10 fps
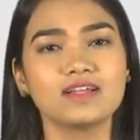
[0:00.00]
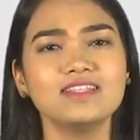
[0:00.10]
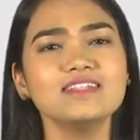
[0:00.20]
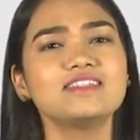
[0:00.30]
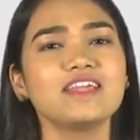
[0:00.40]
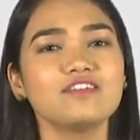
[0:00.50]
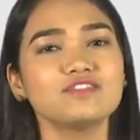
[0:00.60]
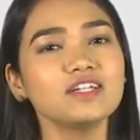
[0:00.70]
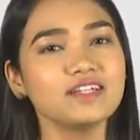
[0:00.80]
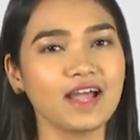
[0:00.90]
This saves
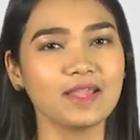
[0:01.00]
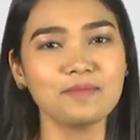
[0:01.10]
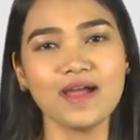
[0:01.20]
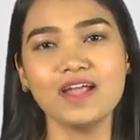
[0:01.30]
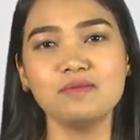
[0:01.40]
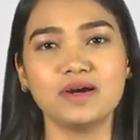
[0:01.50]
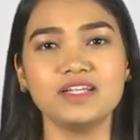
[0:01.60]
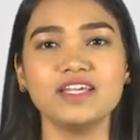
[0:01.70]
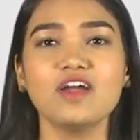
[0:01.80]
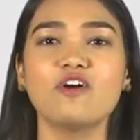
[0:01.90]
the time and
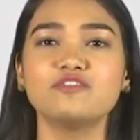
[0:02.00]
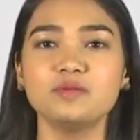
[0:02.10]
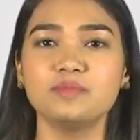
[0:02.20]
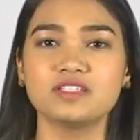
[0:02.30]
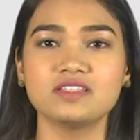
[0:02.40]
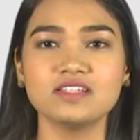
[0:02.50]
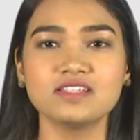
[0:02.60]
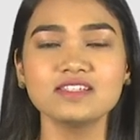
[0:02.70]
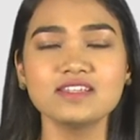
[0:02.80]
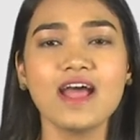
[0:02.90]
money of the
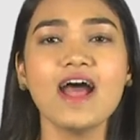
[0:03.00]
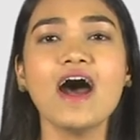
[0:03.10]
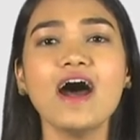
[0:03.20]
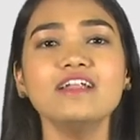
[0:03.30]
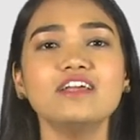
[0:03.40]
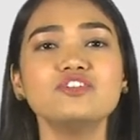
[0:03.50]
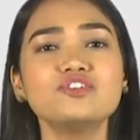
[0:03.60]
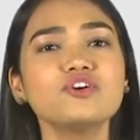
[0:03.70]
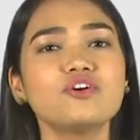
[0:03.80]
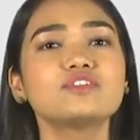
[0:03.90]
businesses and
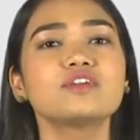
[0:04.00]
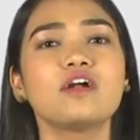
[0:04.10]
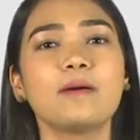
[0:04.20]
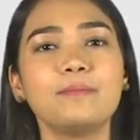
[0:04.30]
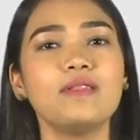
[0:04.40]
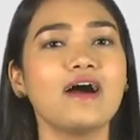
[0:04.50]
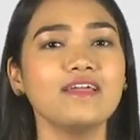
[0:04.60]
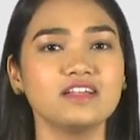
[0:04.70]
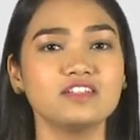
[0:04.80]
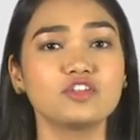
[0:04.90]
ensures
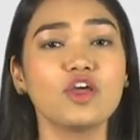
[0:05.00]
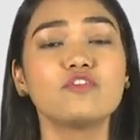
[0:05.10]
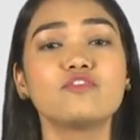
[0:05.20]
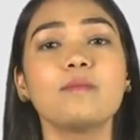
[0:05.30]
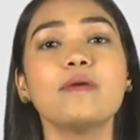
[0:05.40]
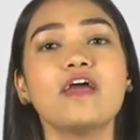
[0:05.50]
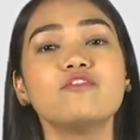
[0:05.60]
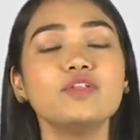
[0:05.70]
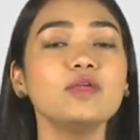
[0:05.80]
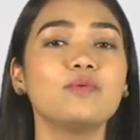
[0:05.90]
compliance from
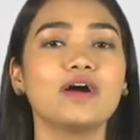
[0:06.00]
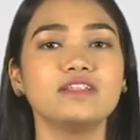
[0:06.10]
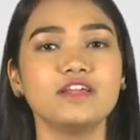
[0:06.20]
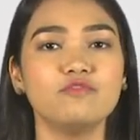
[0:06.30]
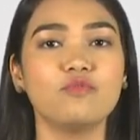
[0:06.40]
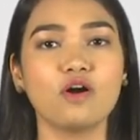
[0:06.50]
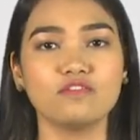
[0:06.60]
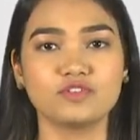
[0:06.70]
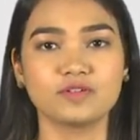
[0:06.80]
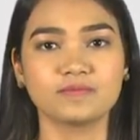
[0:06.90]
everyone
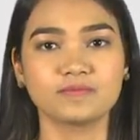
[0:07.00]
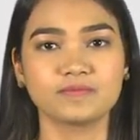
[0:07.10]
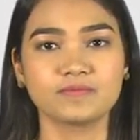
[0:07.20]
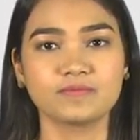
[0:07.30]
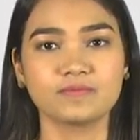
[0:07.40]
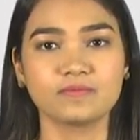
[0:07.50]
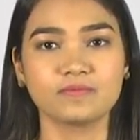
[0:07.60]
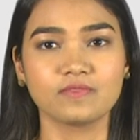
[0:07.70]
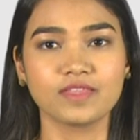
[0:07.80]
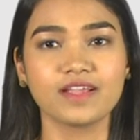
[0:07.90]
involved.
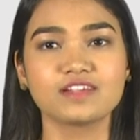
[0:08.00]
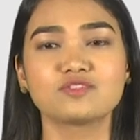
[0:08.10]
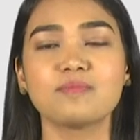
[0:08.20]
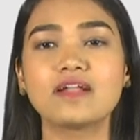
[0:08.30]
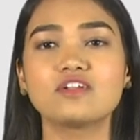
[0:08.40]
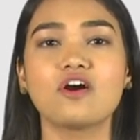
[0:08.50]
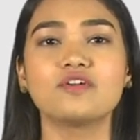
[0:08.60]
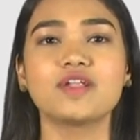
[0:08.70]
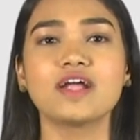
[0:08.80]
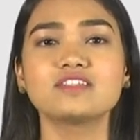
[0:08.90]
Smart
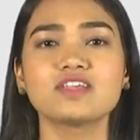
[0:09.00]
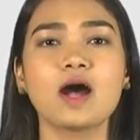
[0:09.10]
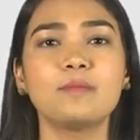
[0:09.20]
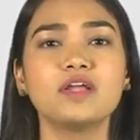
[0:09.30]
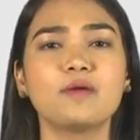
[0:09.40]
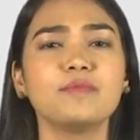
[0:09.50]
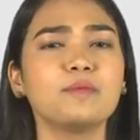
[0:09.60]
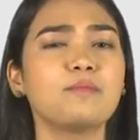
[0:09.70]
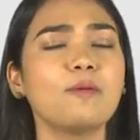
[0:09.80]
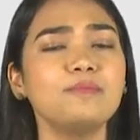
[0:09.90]
contracts are becoming
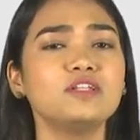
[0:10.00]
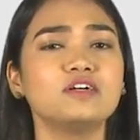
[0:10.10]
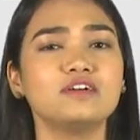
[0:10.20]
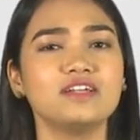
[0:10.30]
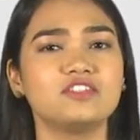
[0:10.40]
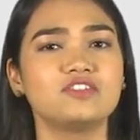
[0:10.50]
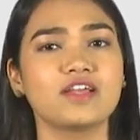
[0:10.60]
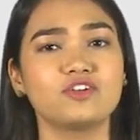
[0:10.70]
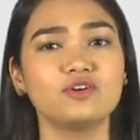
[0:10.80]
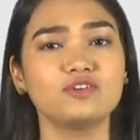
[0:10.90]
popular in
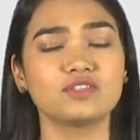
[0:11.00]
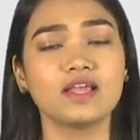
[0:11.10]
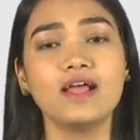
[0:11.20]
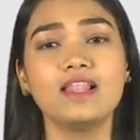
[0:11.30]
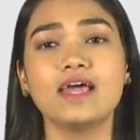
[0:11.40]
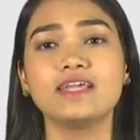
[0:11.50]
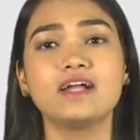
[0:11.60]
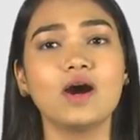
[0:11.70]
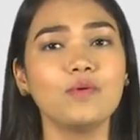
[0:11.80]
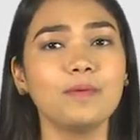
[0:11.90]
sectors like
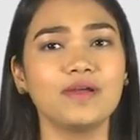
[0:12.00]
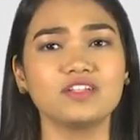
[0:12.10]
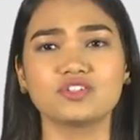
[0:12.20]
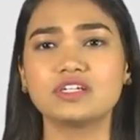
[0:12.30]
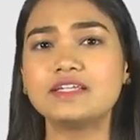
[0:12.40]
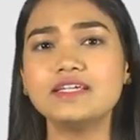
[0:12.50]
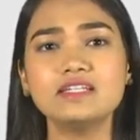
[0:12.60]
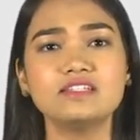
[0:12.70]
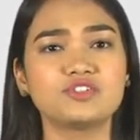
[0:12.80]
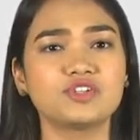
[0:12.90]
government,
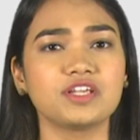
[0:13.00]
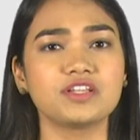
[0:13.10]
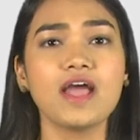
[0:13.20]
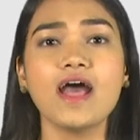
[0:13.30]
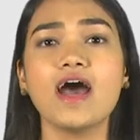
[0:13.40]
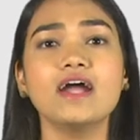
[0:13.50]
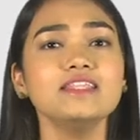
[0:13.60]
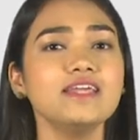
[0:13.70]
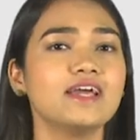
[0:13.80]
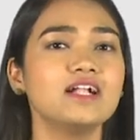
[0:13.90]
real estate, and
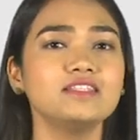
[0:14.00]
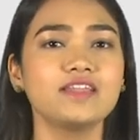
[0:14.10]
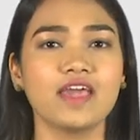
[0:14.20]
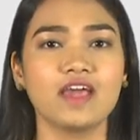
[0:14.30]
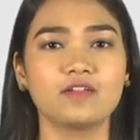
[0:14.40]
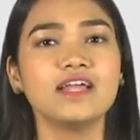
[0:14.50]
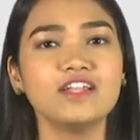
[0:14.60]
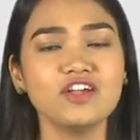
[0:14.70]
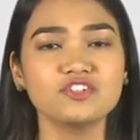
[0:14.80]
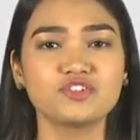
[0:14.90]
the healthcare
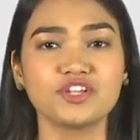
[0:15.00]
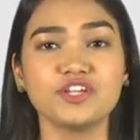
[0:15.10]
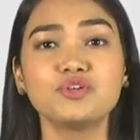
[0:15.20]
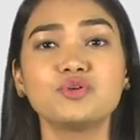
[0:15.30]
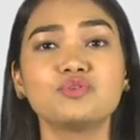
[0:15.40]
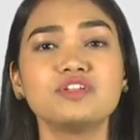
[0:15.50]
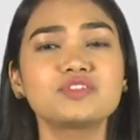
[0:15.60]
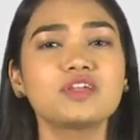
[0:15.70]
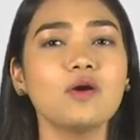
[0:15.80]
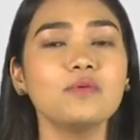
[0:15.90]
industry to
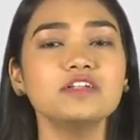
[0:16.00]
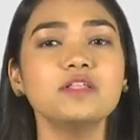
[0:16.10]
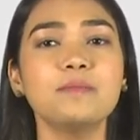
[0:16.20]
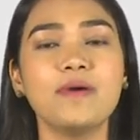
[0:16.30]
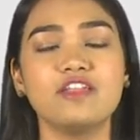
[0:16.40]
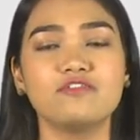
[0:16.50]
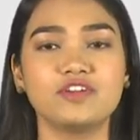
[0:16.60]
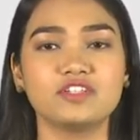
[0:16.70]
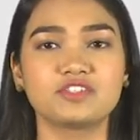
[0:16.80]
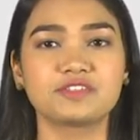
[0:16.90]
discover the
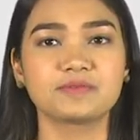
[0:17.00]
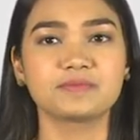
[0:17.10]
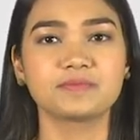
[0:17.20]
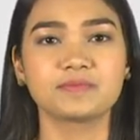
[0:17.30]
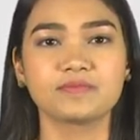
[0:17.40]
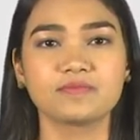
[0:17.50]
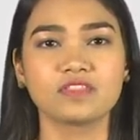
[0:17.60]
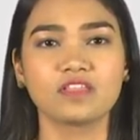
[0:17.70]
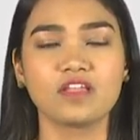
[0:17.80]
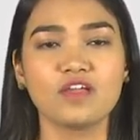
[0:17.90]
benefits.
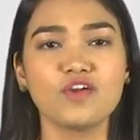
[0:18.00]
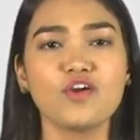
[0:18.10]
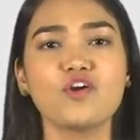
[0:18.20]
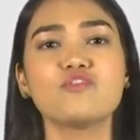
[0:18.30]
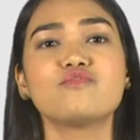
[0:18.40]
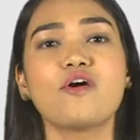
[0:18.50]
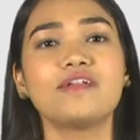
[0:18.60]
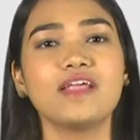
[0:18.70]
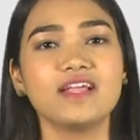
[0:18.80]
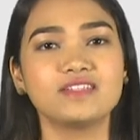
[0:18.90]
For
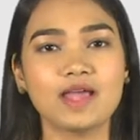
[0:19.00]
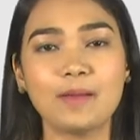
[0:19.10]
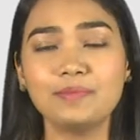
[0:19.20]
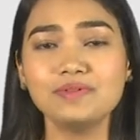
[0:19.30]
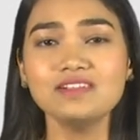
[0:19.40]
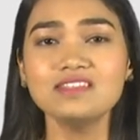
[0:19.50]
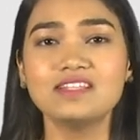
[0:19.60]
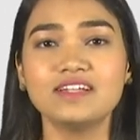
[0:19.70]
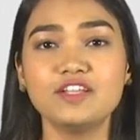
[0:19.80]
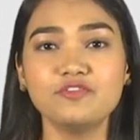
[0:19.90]
example,
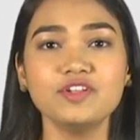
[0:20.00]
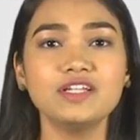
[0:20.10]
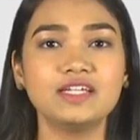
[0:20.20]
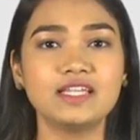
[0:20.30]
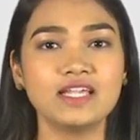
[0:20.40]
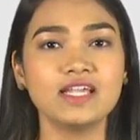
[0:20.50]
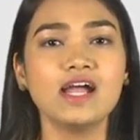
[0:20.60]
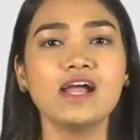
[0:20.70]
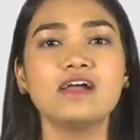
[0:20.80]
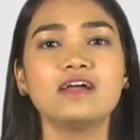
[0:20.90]
the Definity
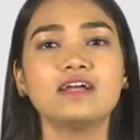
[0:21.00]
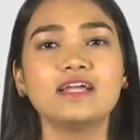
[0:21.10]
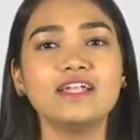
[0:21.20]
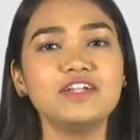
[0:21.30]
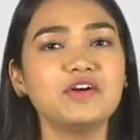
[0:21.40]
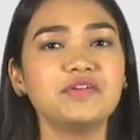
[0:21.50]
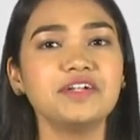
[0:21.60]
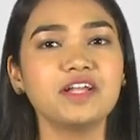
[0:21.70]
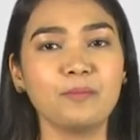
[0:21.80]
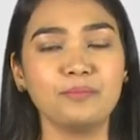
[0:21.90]

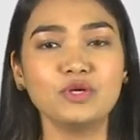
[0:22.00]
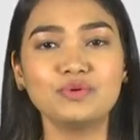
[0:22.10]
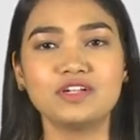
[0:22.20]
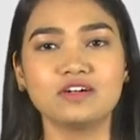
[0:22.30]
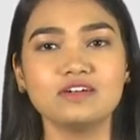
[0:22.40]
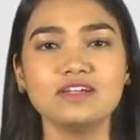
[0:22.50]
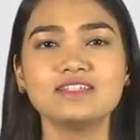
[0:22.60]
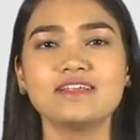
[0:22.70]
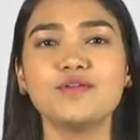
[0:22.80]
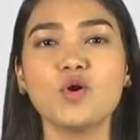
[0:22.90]
Internet Computer is
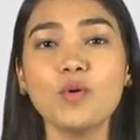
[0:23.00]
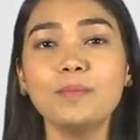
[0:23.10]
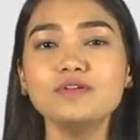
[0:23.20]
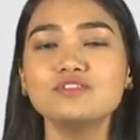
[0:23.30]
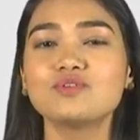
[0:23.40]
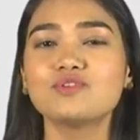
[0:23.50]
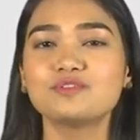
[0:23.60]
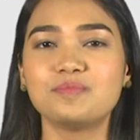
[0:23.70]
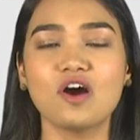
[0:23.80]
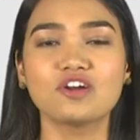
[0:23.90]
an open source
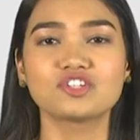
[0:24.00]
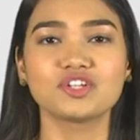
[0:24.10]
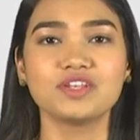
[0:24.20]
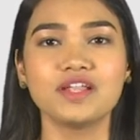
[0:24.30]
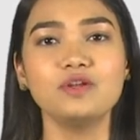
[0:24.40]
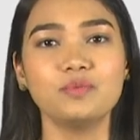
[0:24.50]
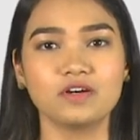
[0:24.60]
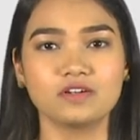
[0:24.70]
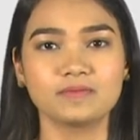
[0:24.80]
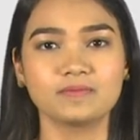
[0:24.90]
blockchain
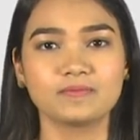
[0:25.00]
network.